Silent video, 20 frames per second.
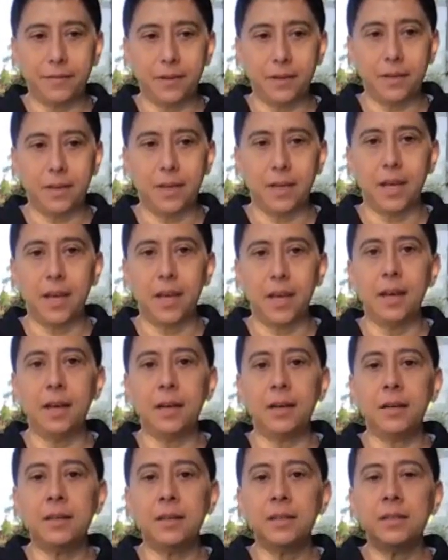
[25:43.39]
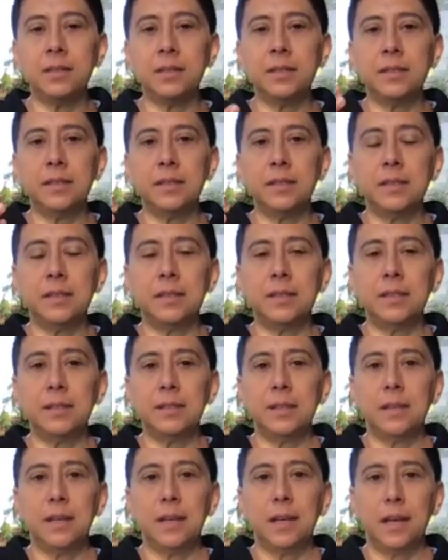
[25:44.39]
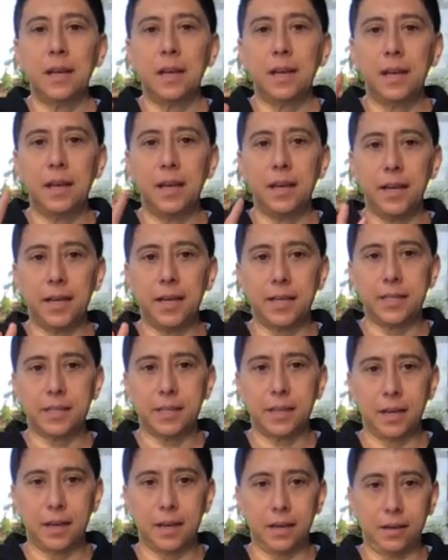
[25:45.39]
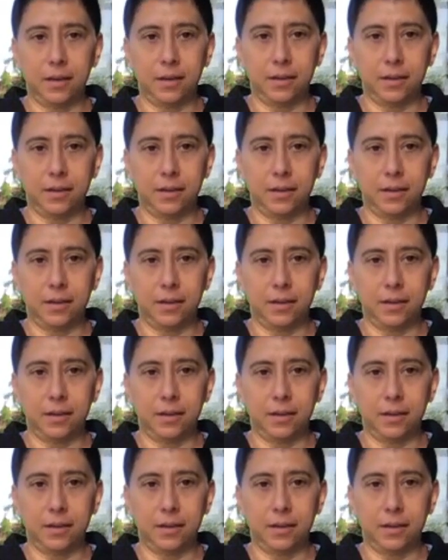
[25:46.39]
Inhale and exhale.